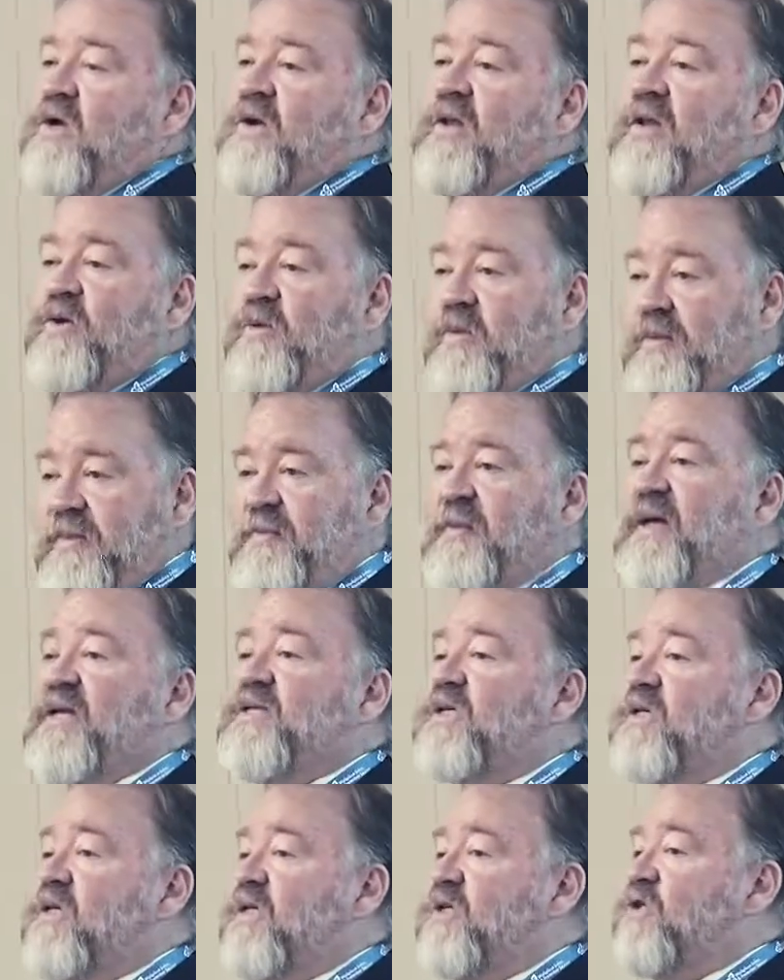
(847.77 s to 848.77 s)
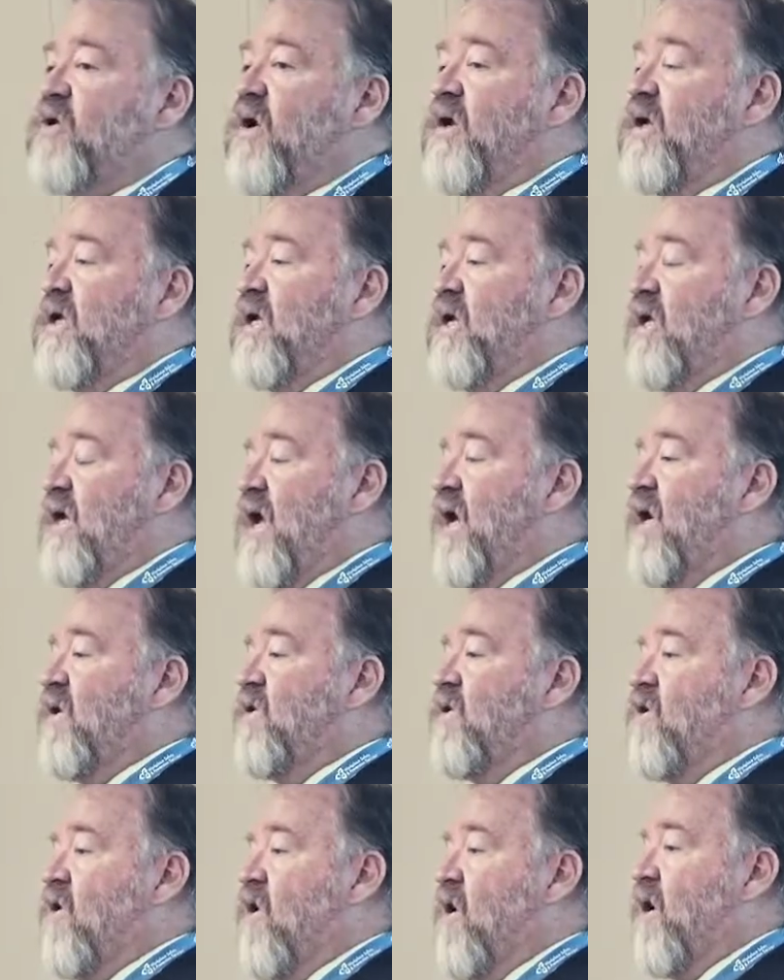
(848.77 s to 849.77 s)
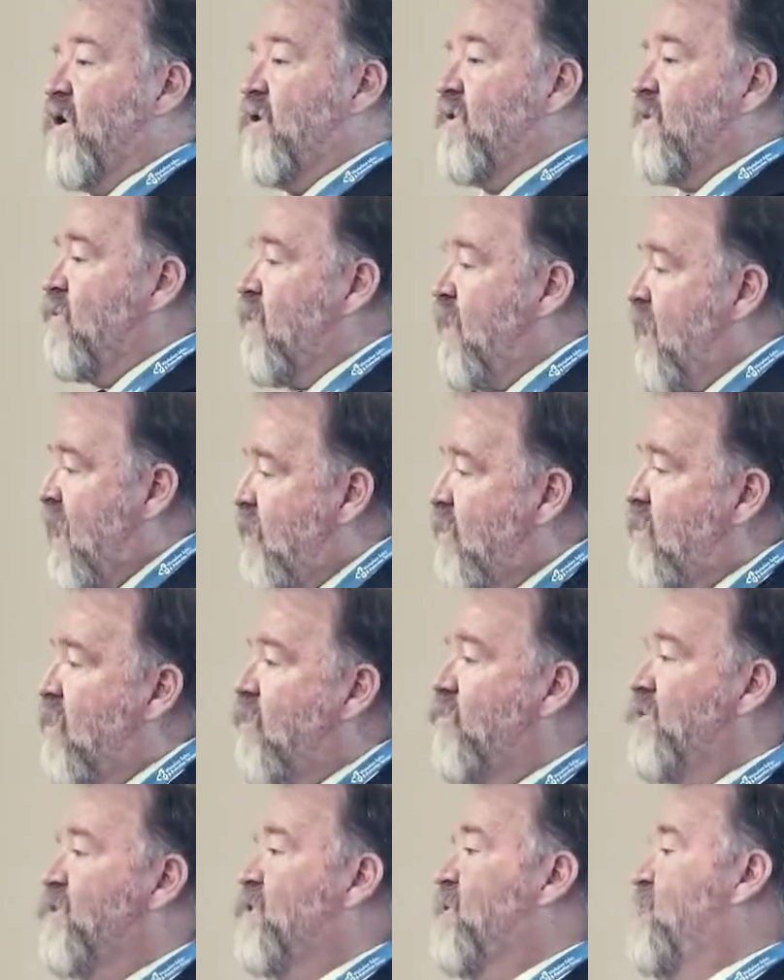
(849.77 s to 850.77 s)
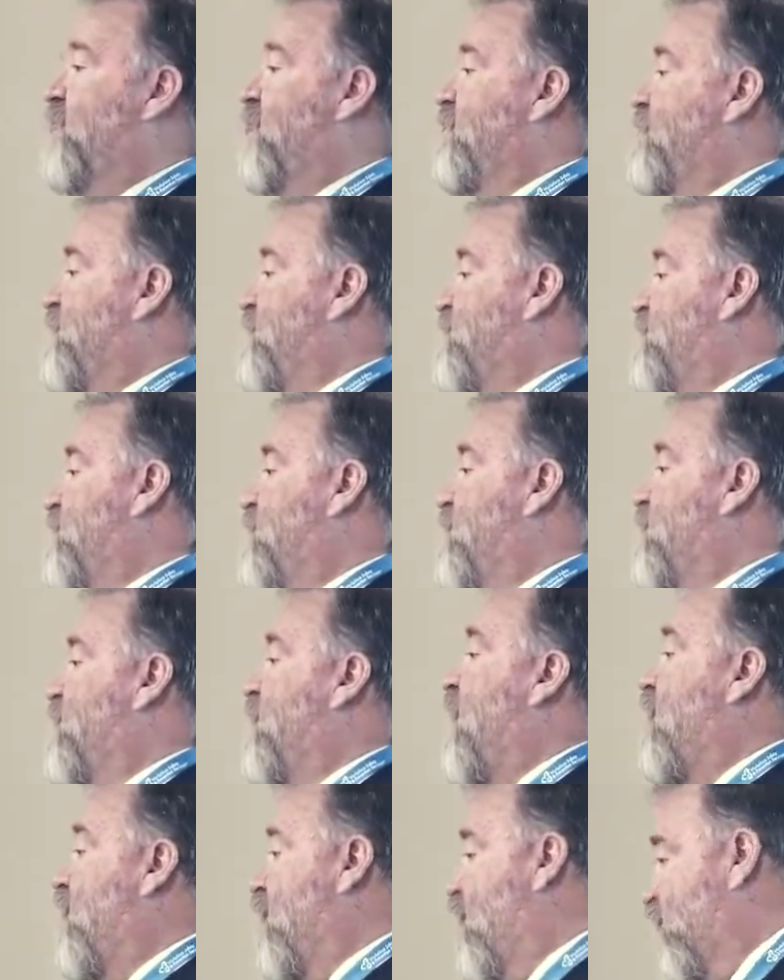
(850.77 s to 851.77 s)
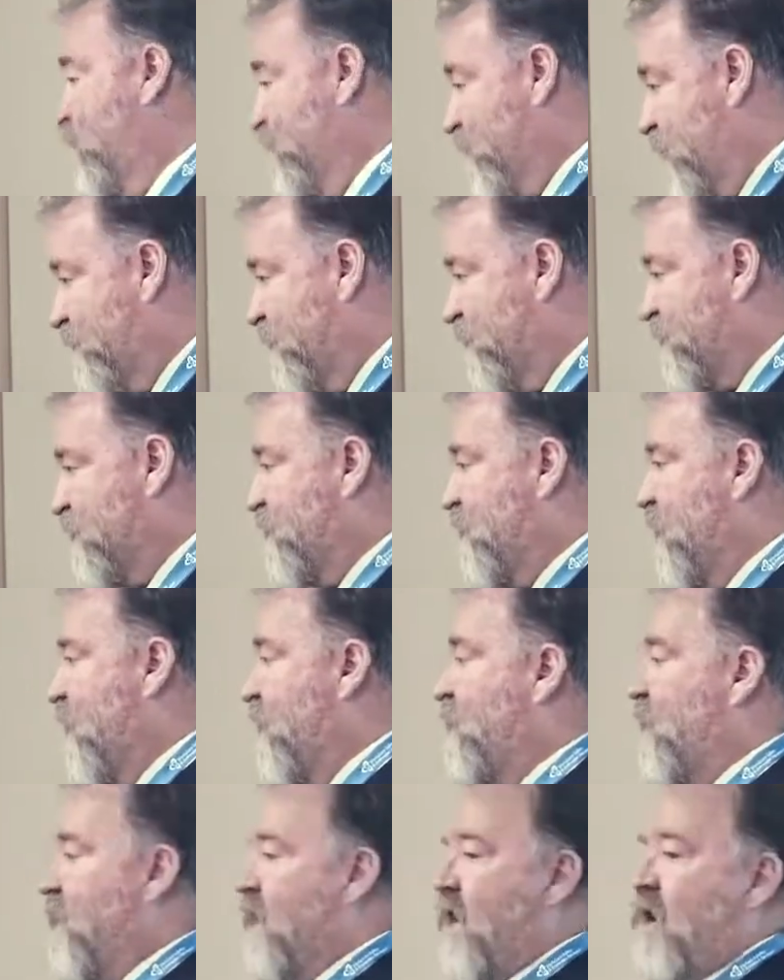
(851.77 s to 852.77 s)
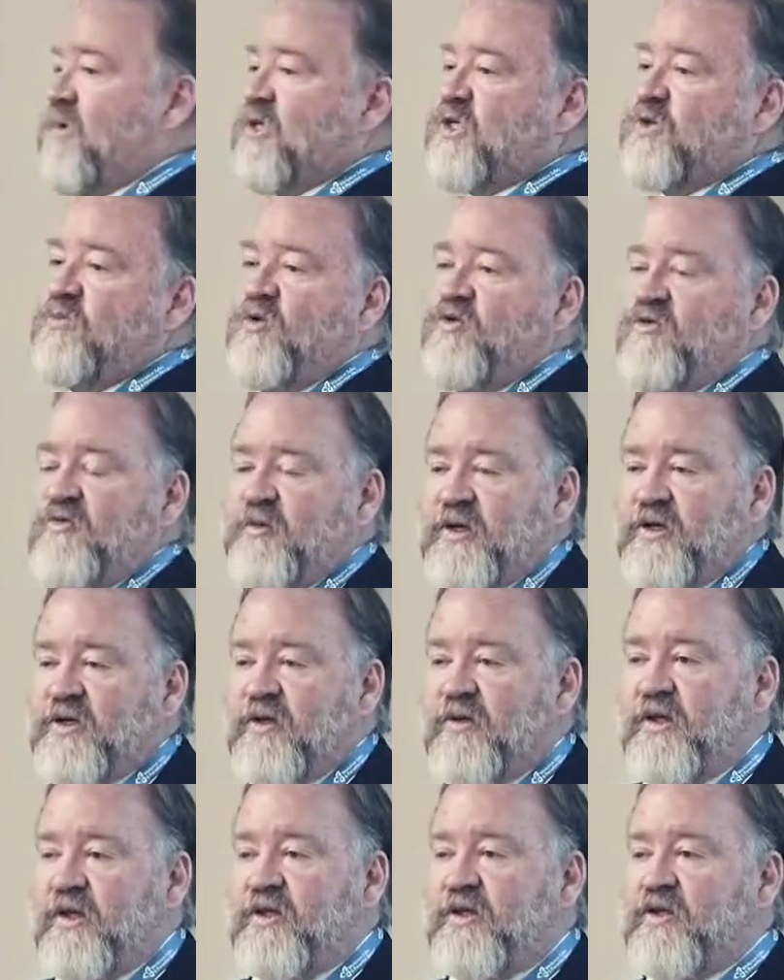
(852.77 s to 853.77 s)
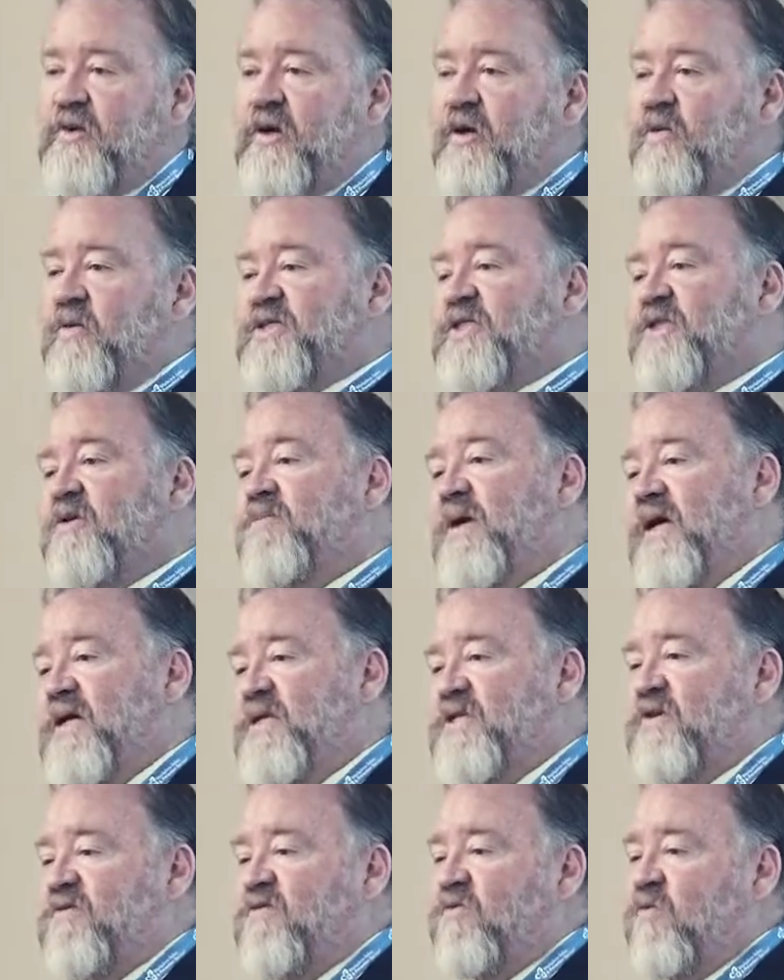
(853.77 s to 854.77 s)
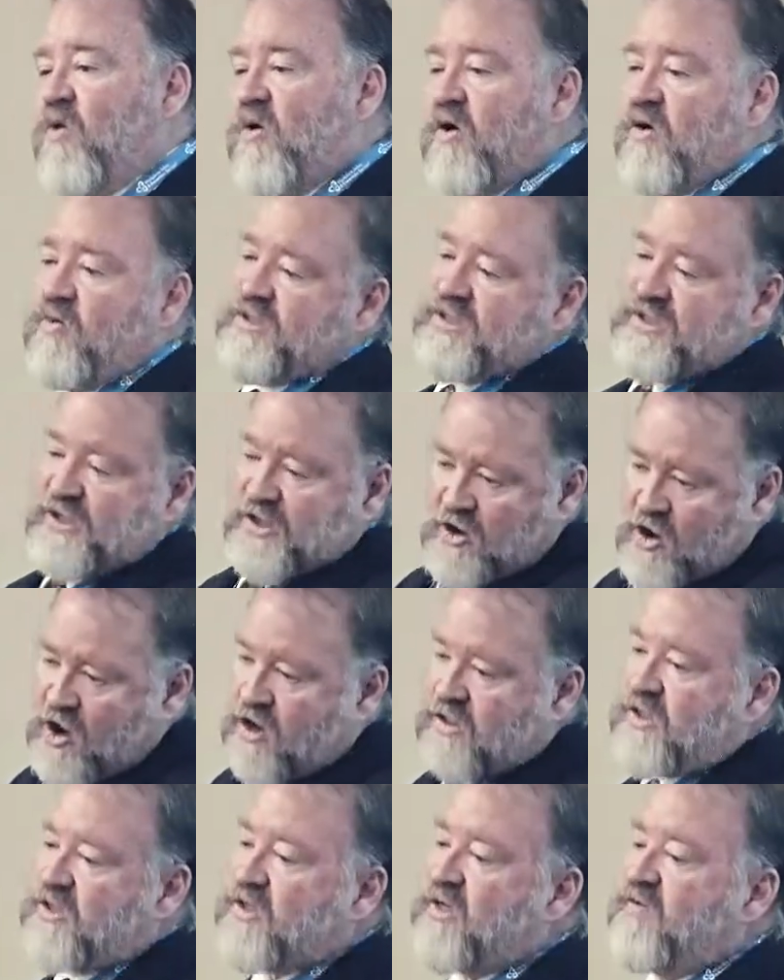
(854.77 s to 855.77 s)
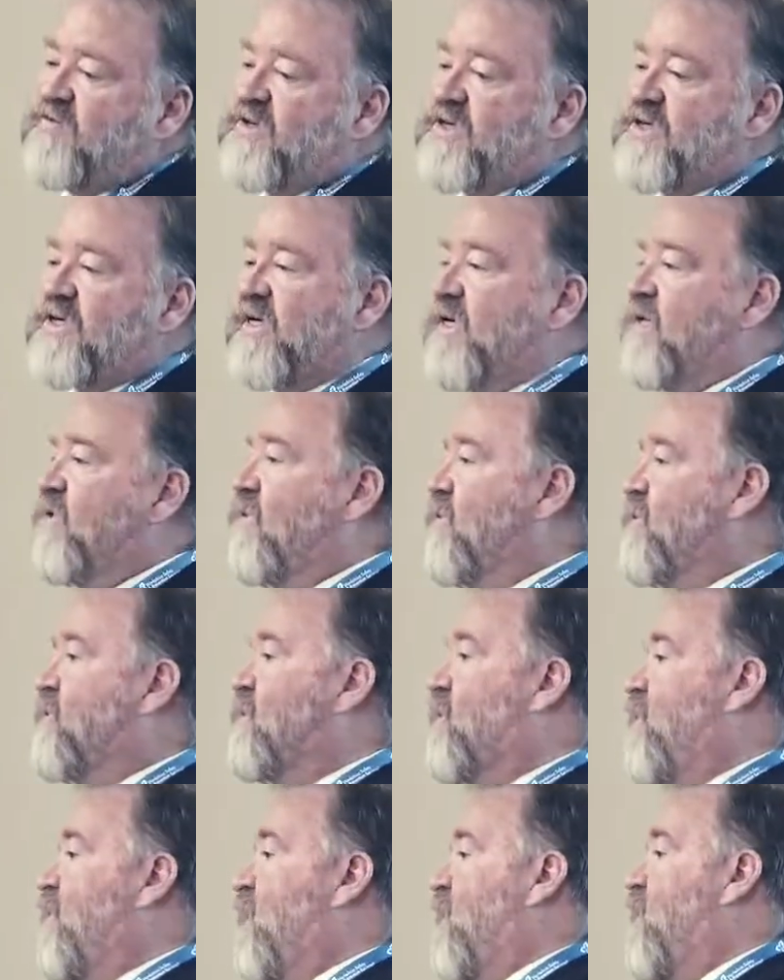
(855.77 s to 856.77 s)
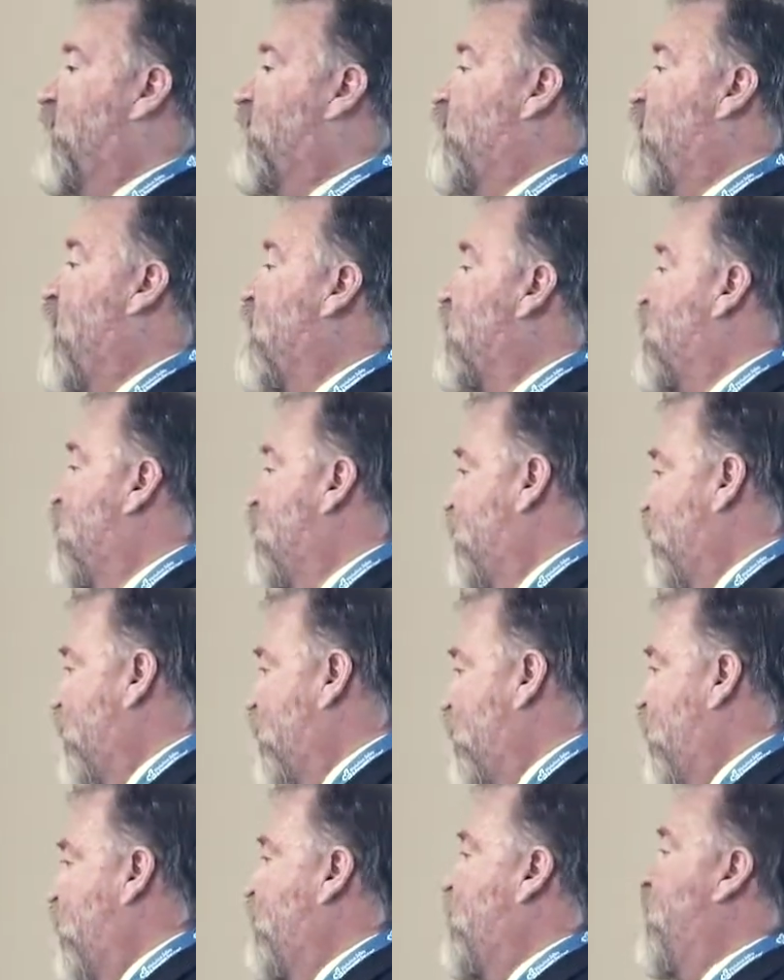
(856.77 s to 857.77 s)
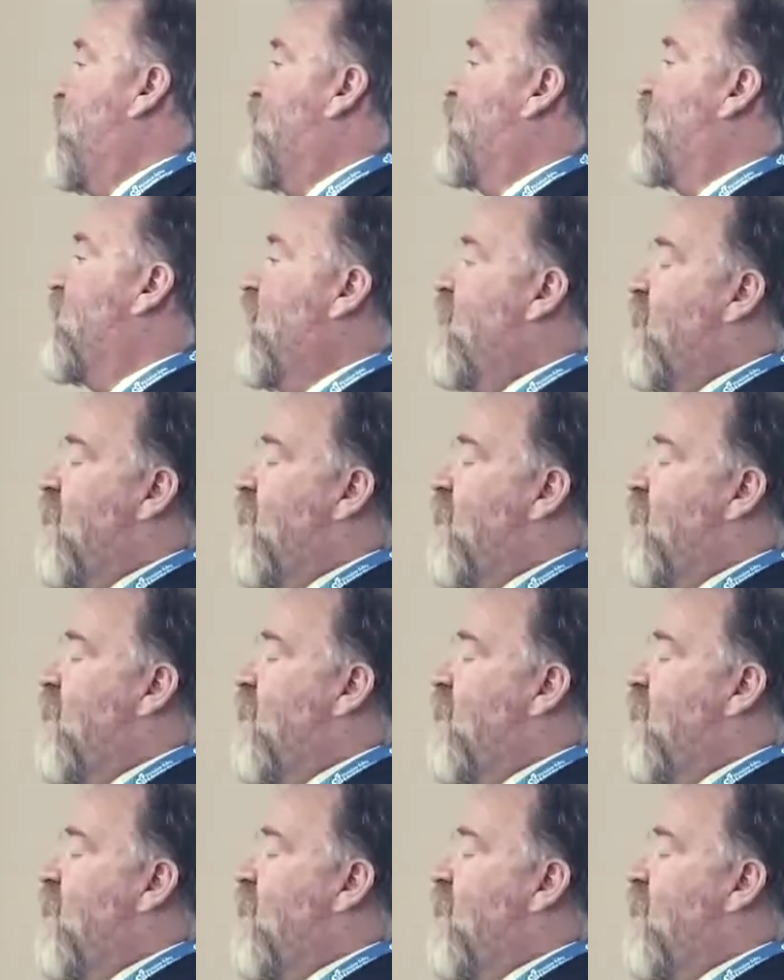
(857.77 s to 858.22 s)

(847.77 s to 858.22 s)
And you would be basically trying to get a handle on how long would somebody be sitting, how long would they be standing, how much movement are they doing, what's the pace of work, what's the cognitive skills, are they interacting with equipment,